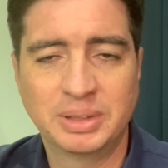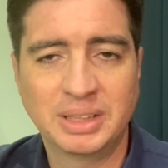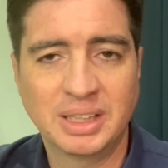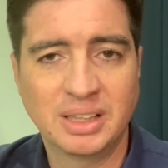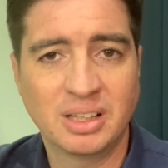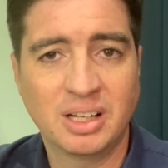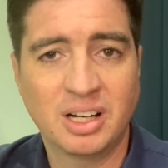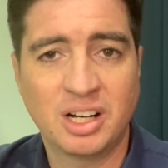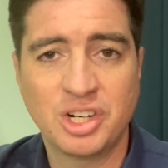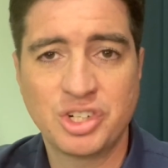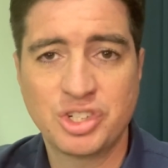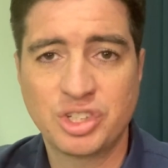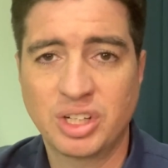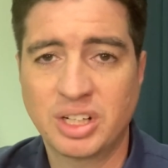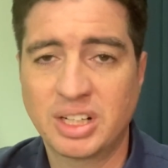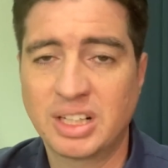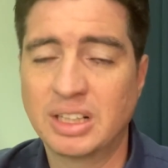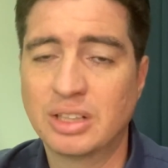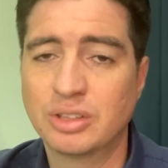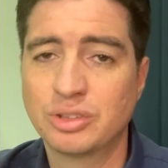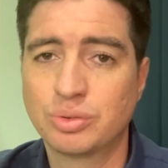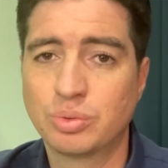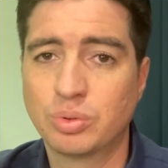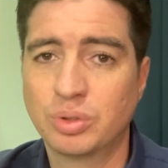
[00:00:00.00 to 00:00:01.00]
the larger
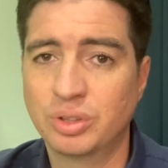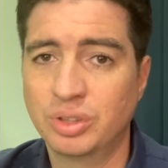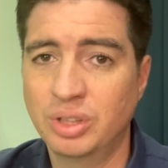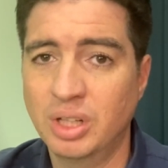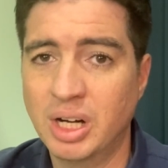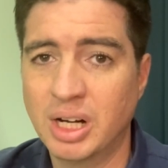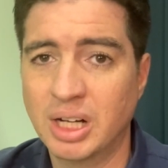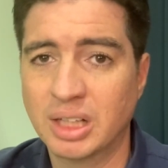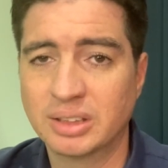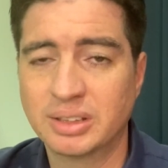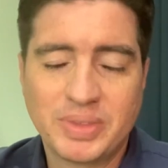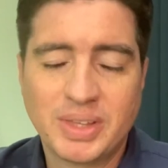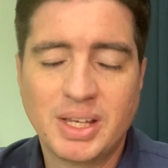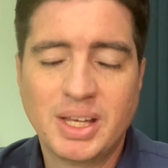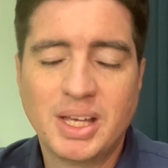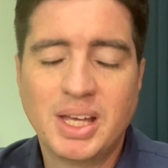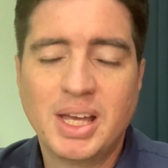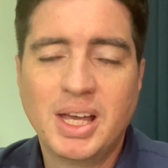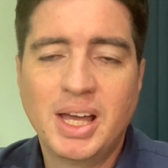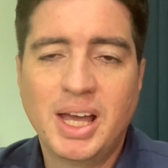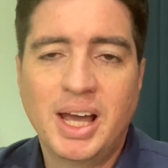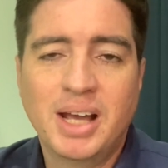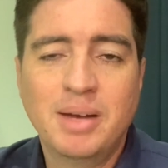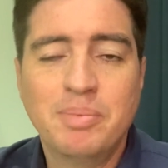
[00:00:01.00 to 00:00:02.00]
accounts were not.
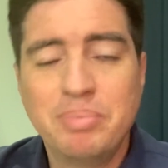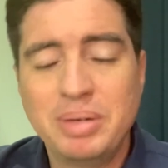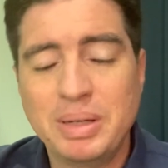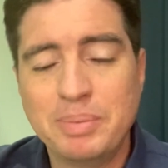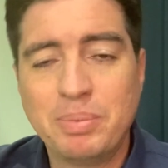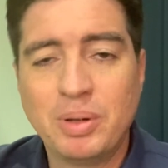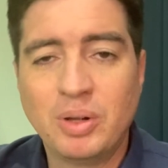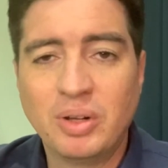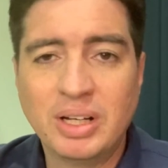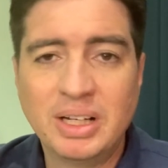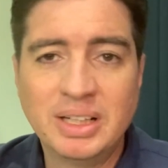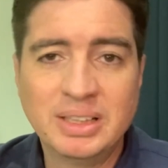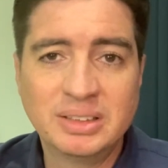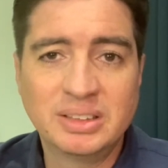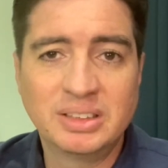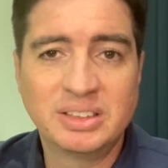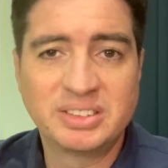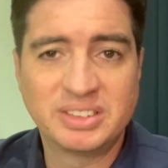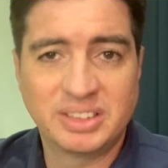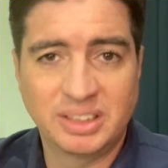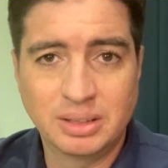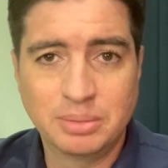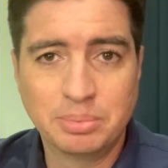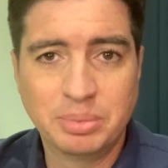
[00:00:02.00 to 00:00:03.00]
And people
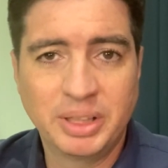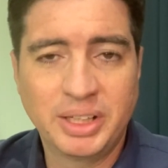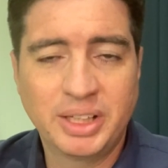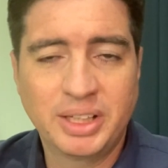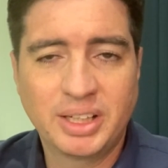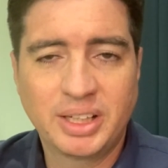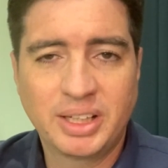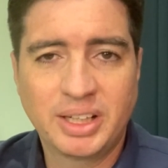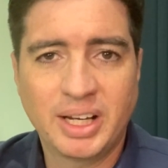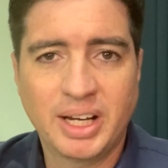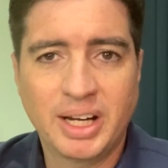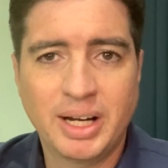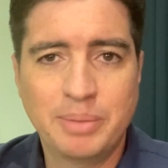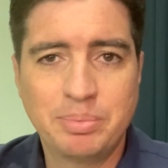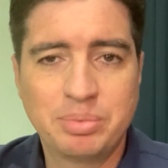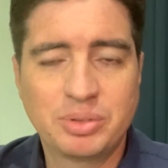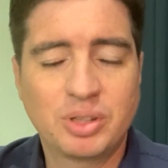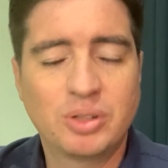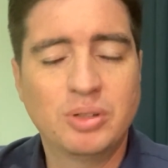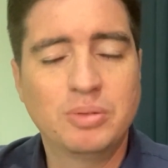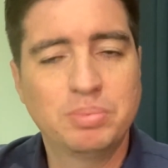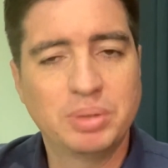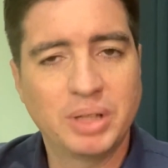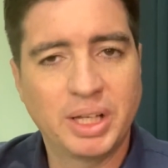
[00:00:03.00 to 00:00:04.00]
understandably kept
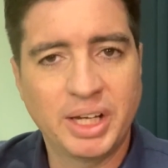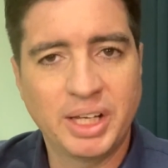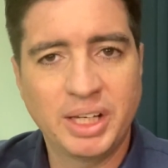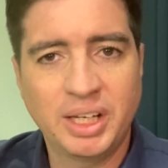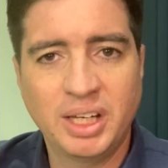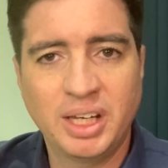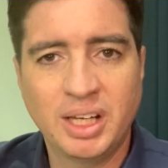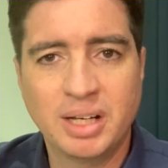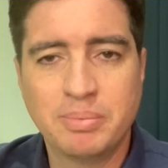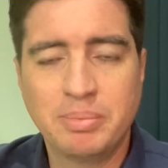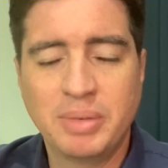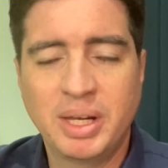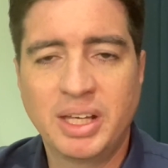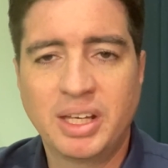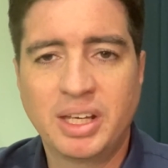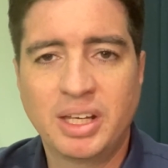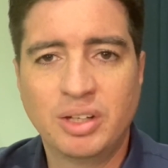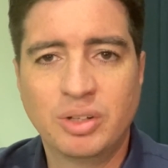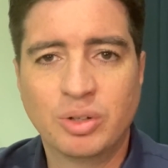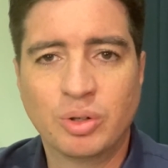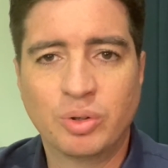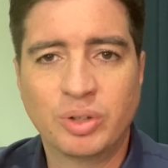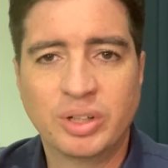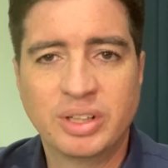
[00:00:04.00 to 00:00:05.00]
complaining and
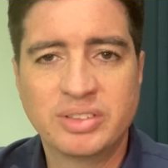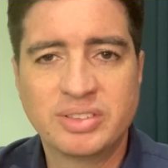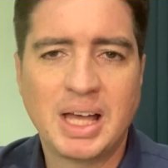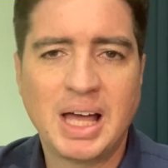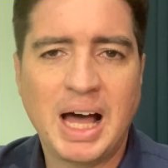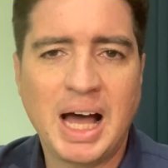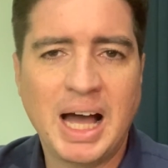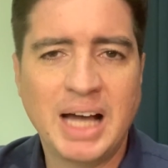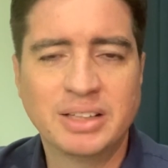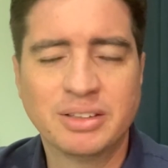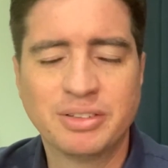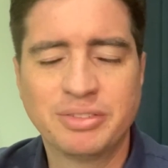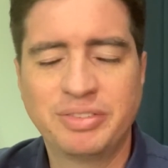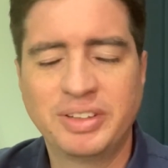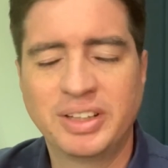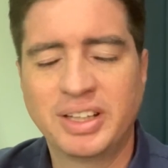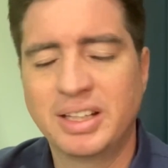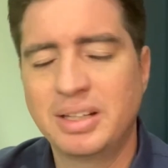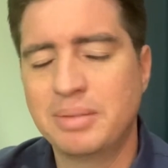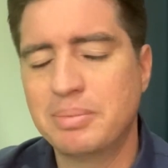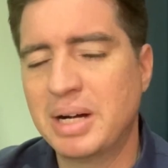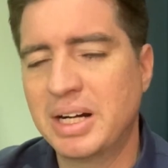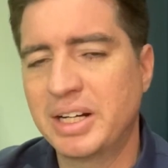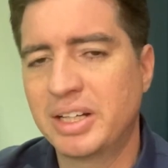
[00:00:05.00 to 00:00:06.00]
making noise. I don't think
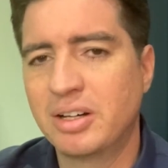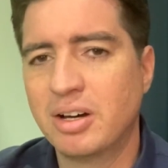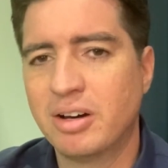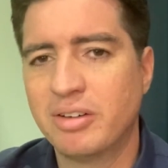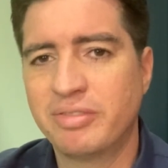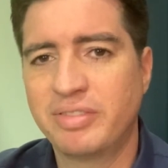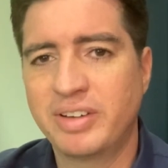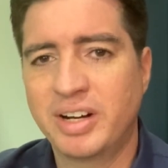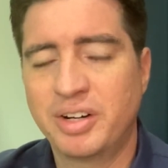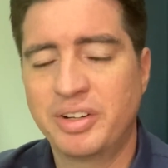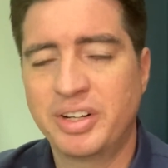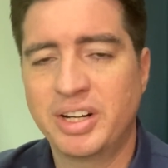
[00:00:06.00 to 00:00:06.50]
anybody got very